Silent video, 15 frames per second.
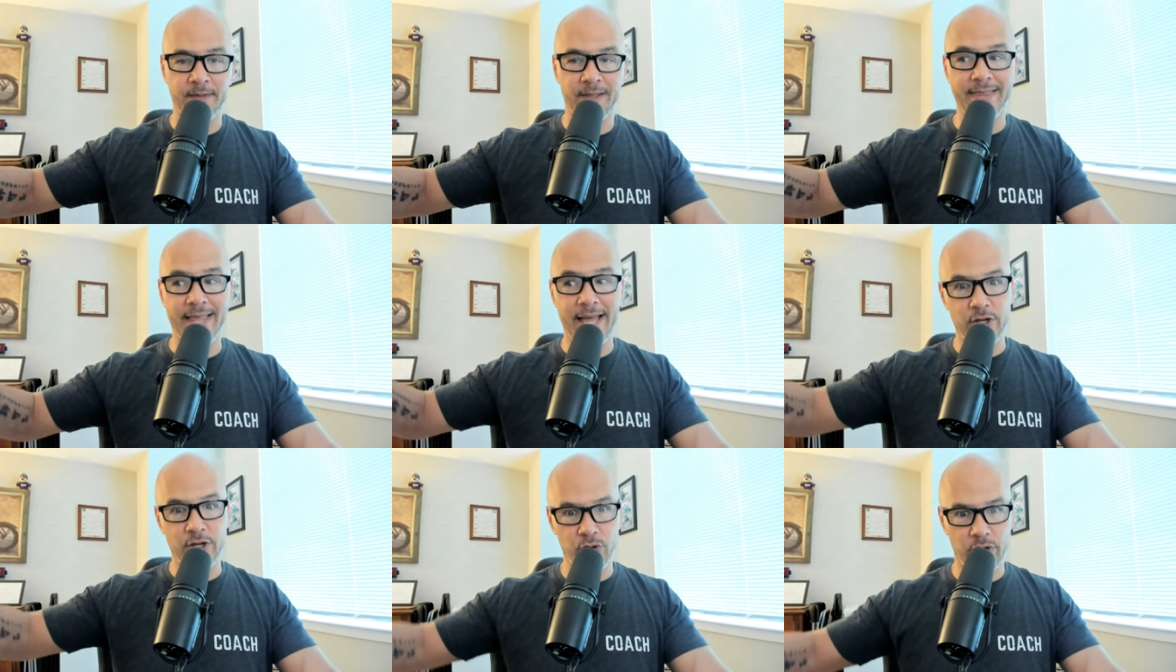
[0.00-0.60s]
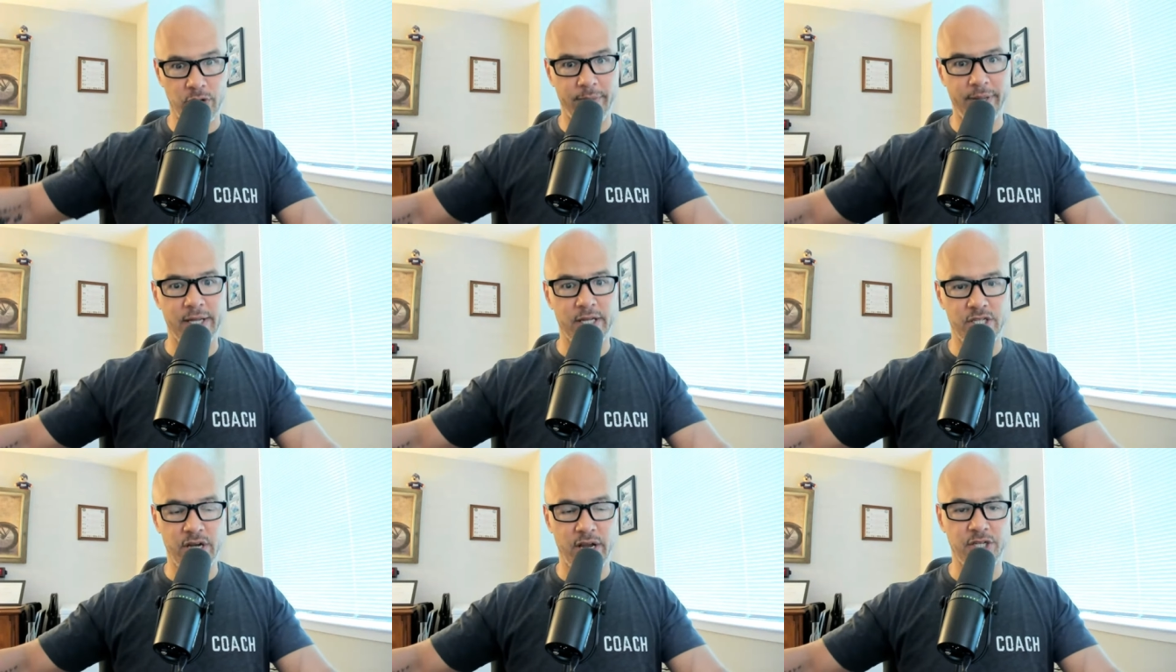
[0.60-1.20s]
Then you can make
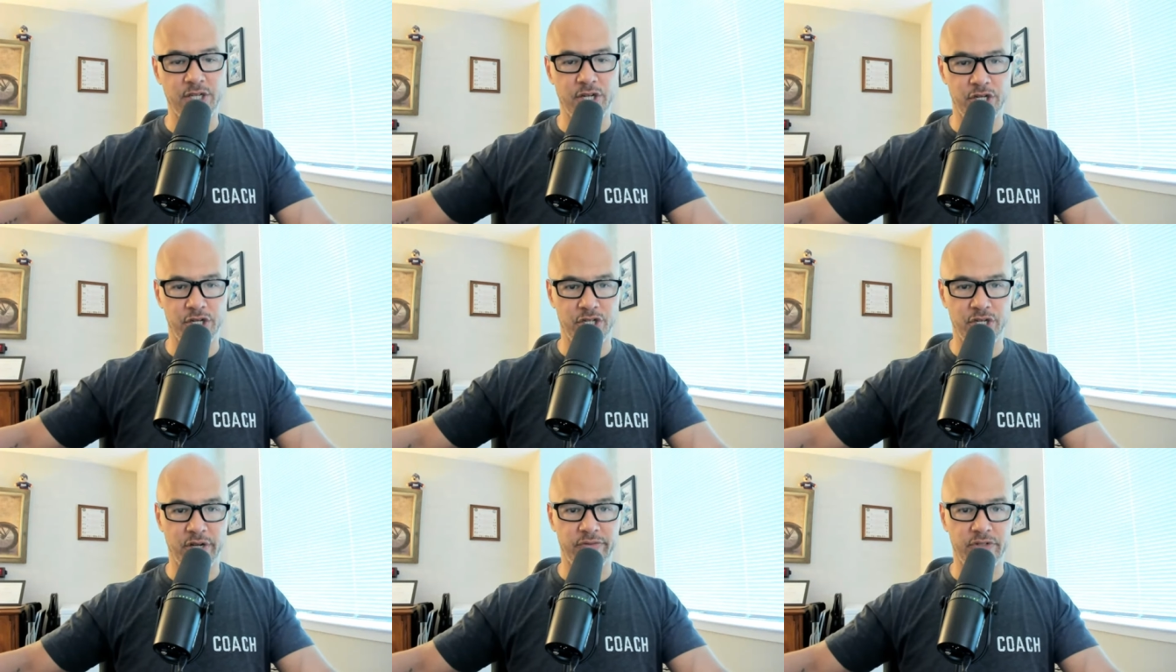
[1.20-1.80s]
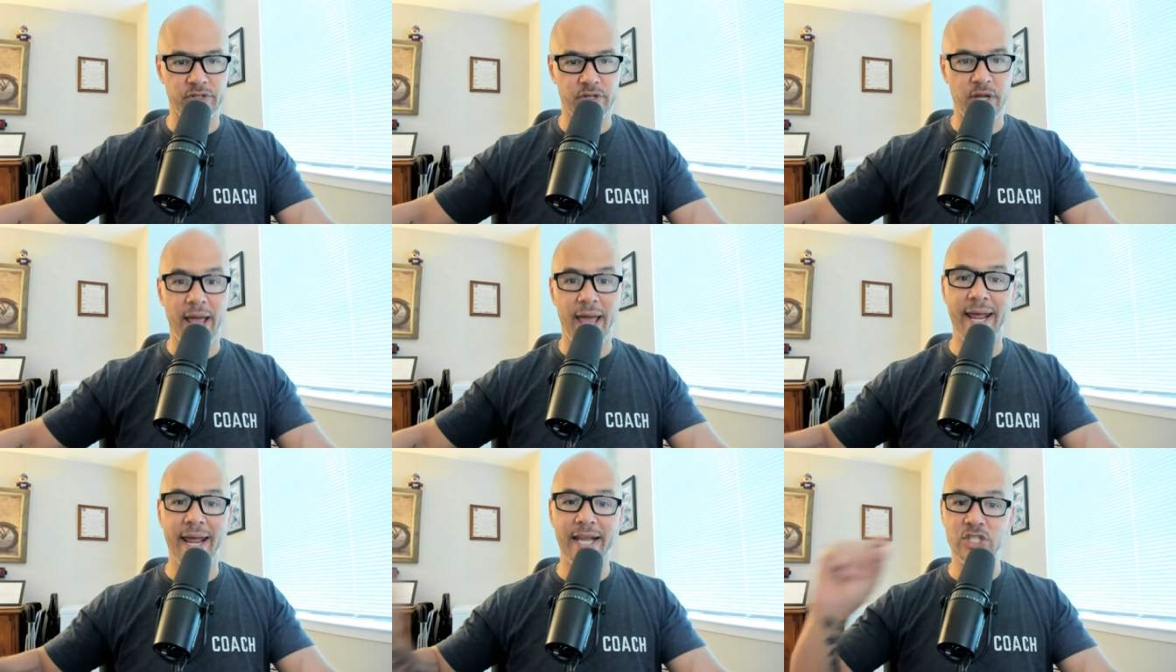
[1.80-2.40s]
a change and a shift
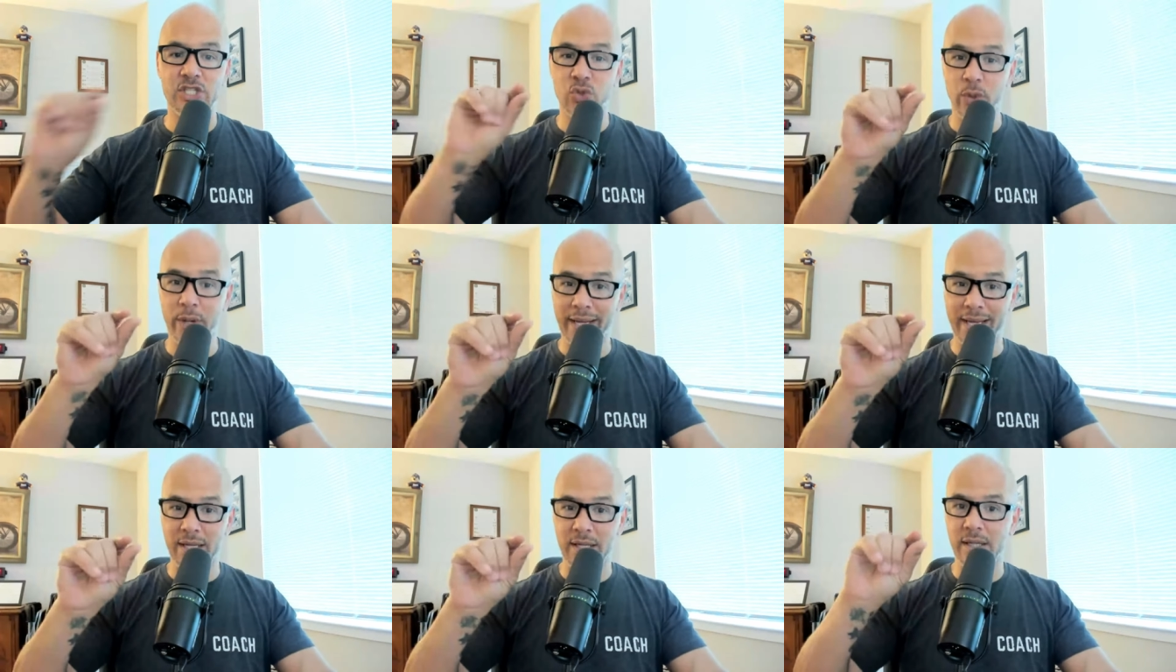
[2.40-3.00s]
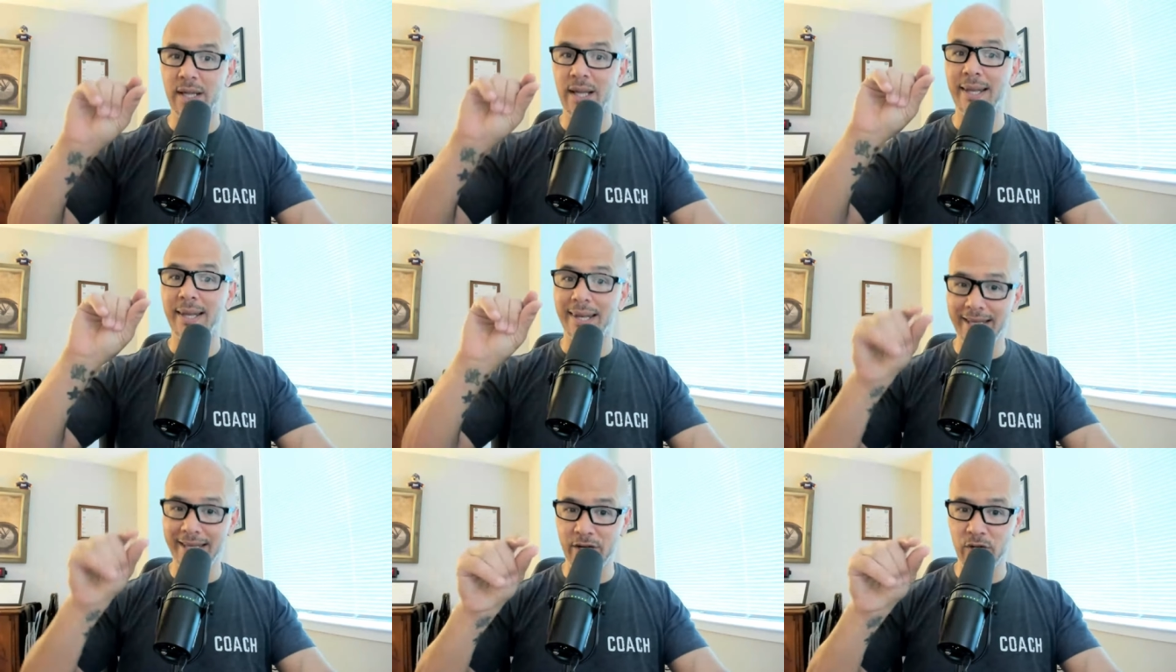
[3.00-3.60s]
and a tweak,
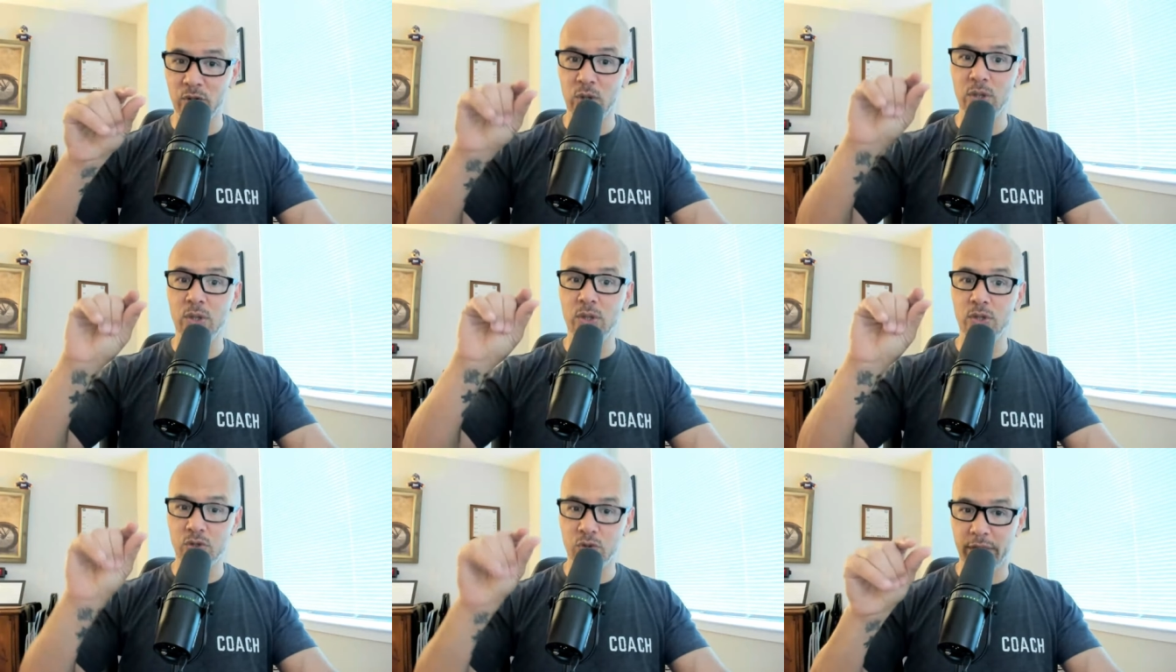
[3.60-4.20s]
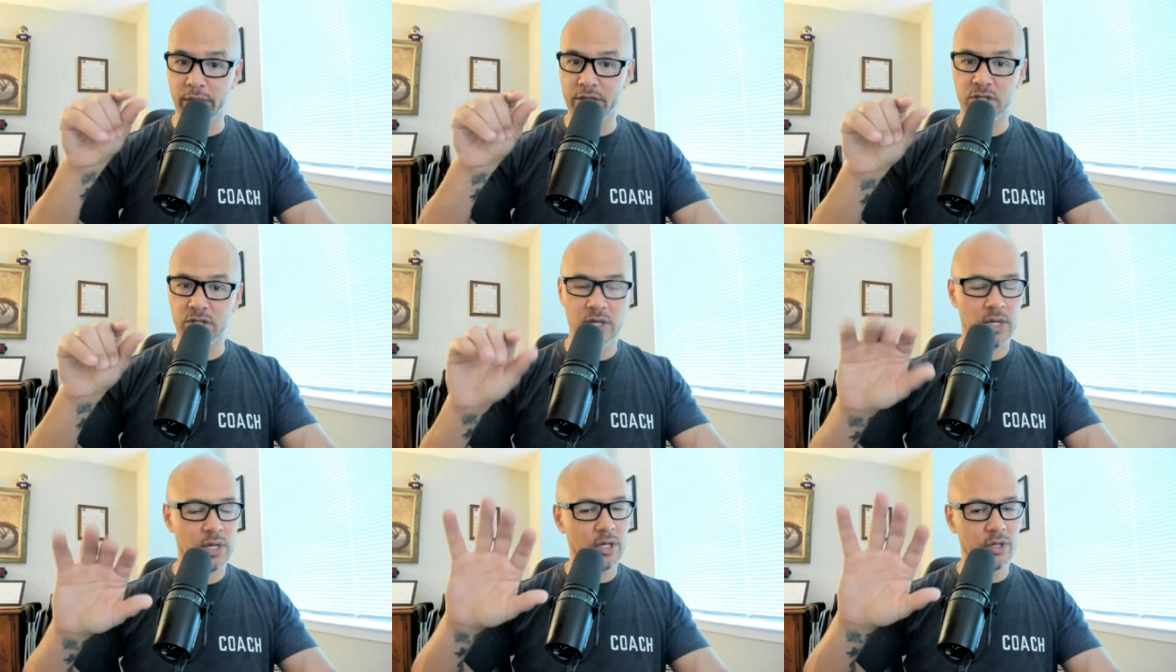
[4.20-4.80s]
little tweaks.
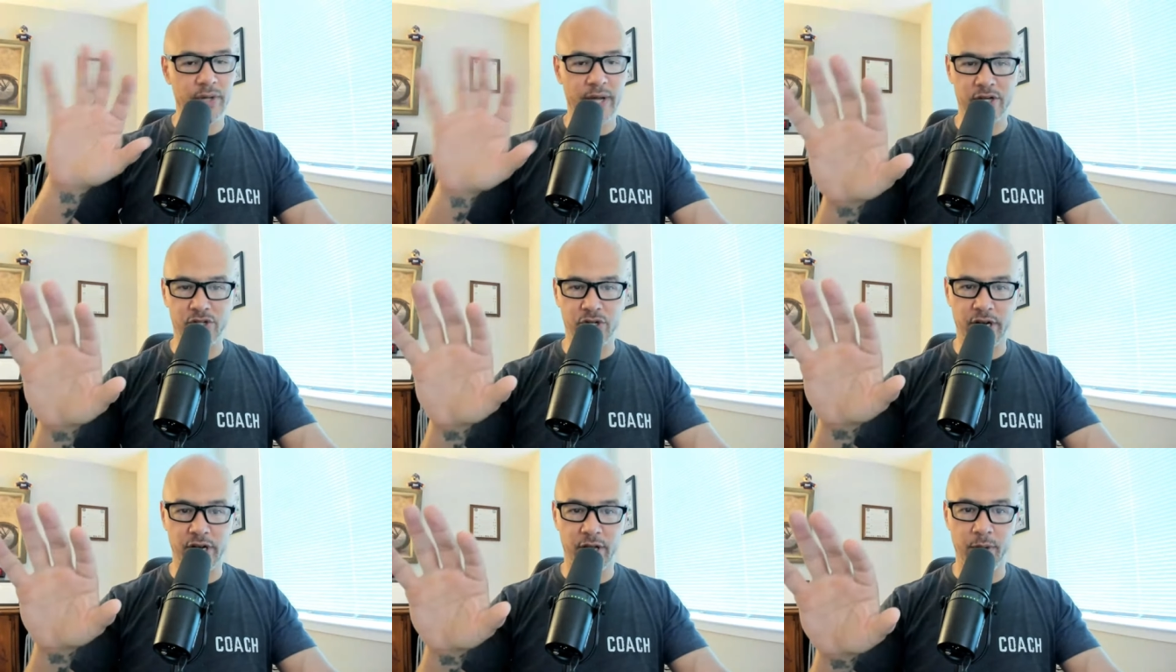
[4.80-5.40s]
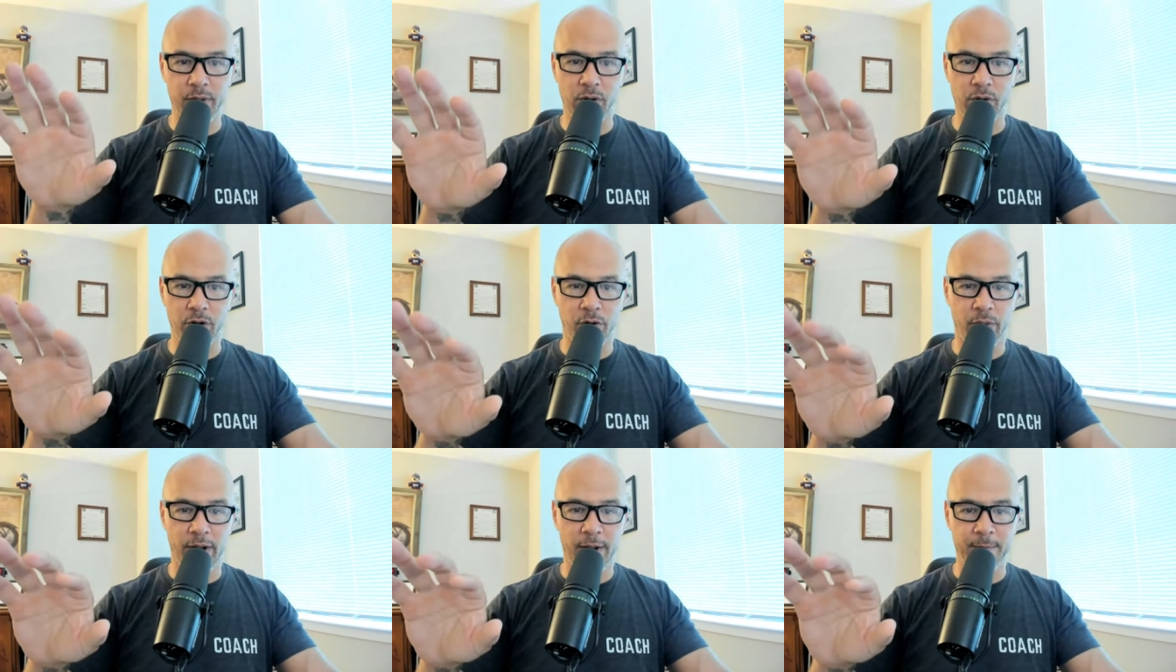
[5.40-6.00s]
You guys are going to get me going
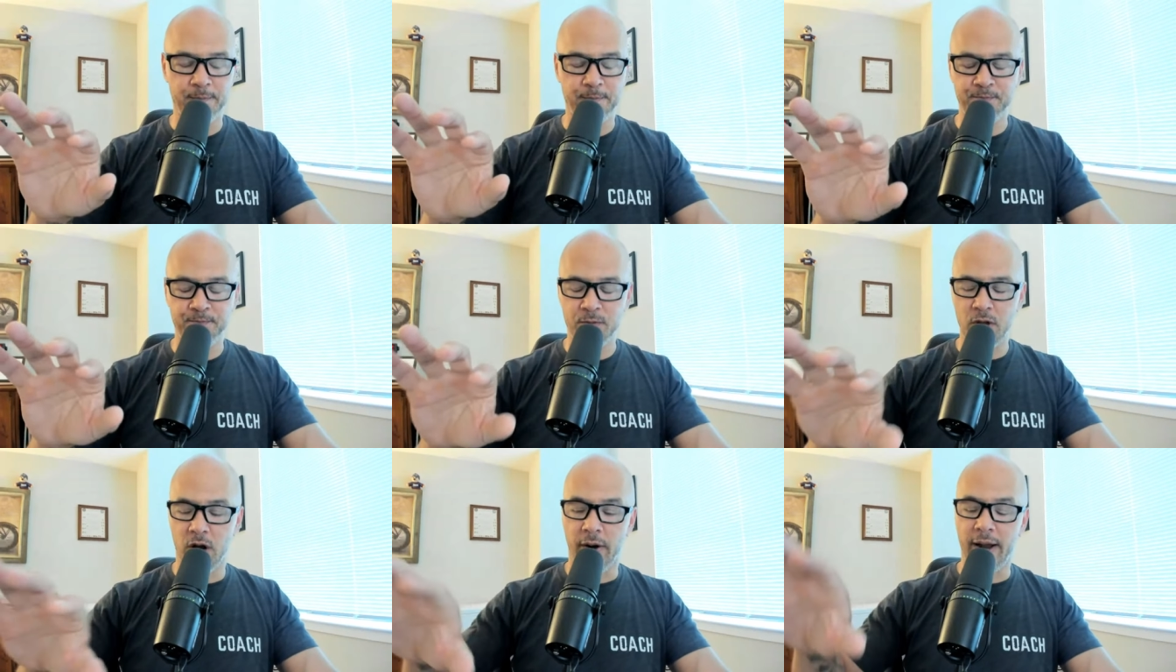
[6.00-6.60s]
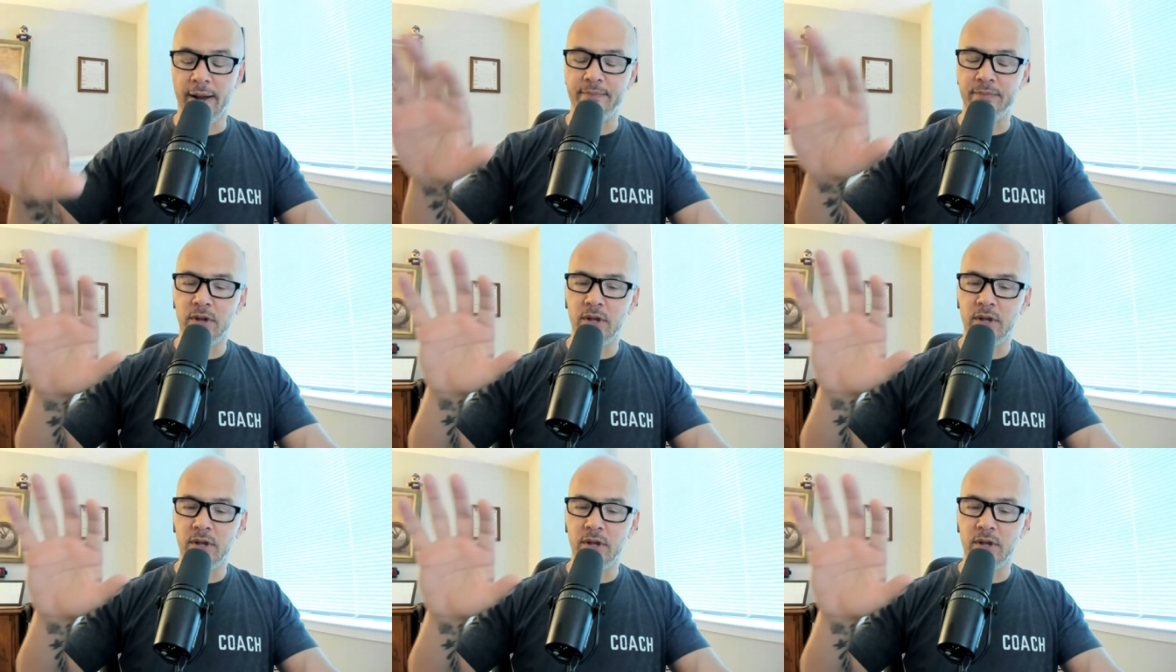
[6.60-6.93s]
on a rant. All right.